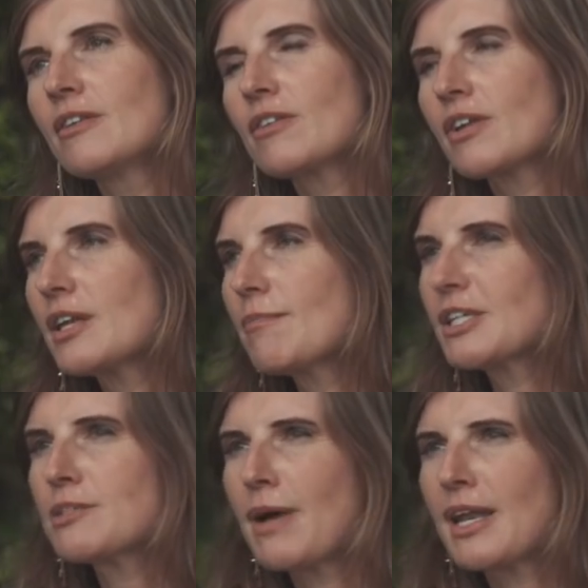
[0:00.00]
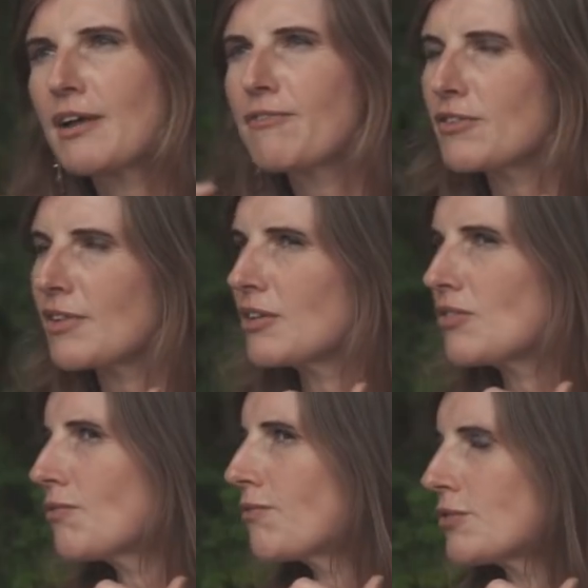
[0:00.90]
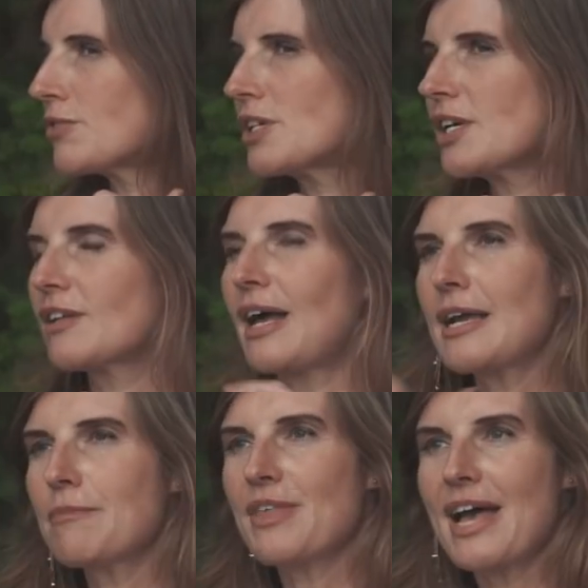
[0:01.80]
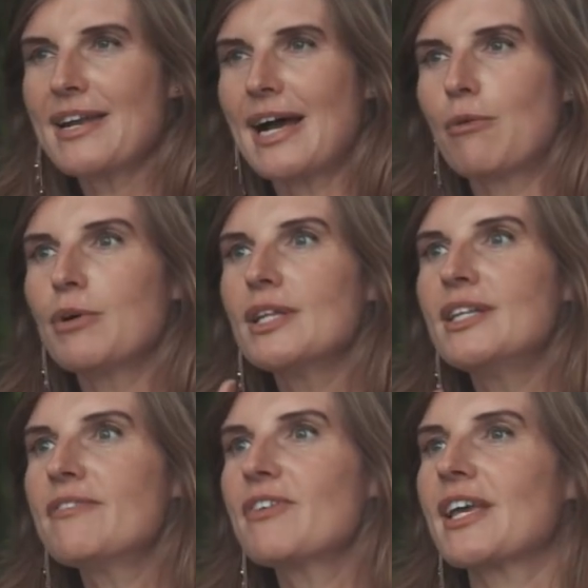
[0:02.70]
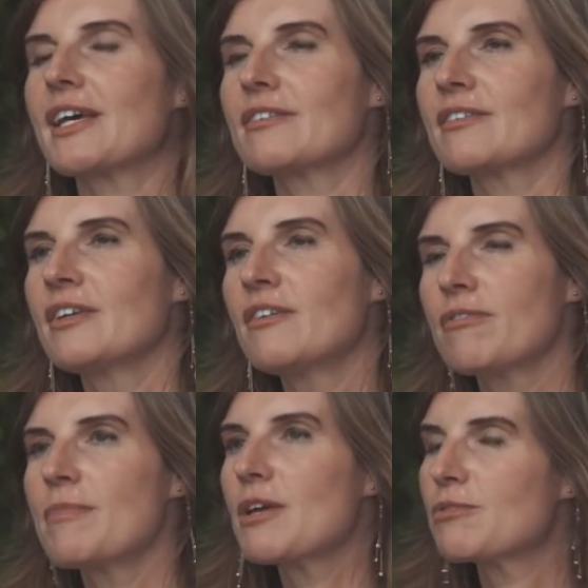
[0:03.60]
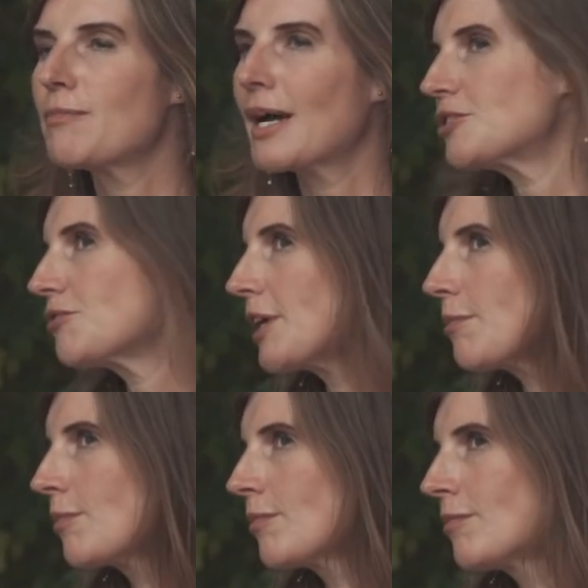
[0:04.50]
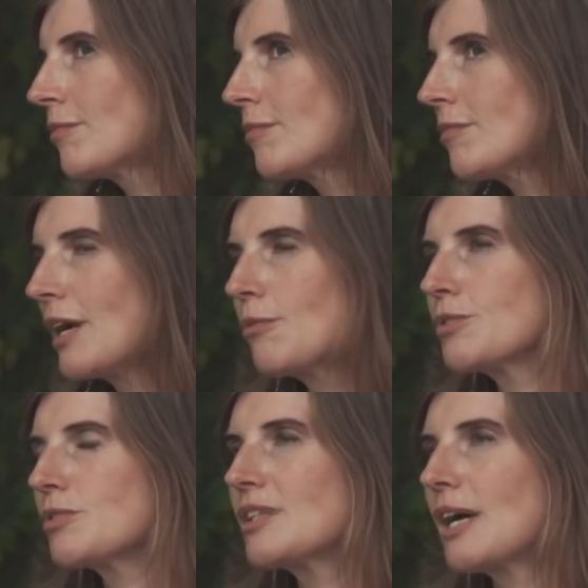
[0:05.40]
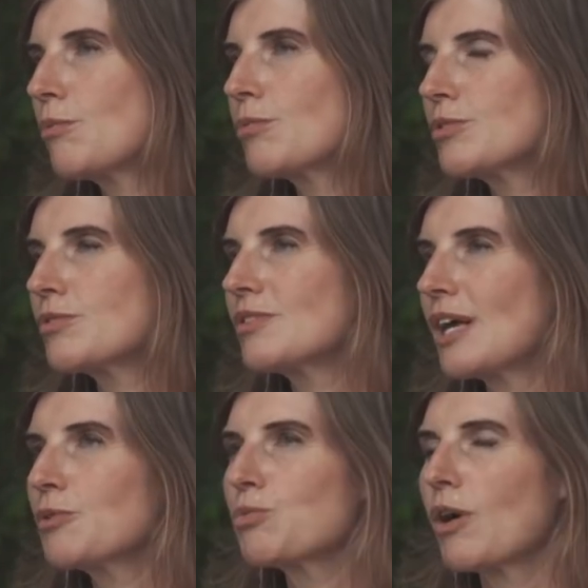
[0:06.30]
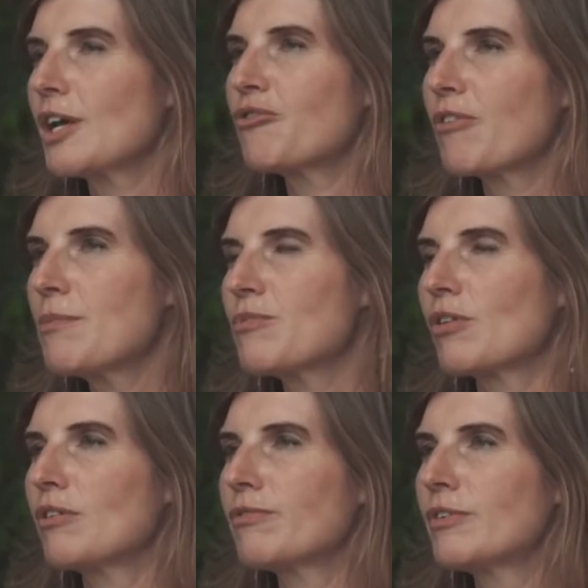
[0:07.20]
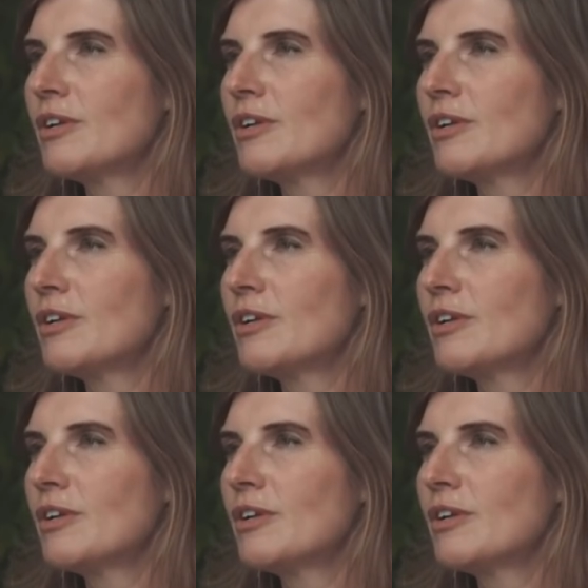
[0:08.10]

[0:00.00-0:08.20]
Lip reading: So can you imagine, my life feels like it's done full circle. I am there now, living it. For me it was my dream. That was what I dreamed of.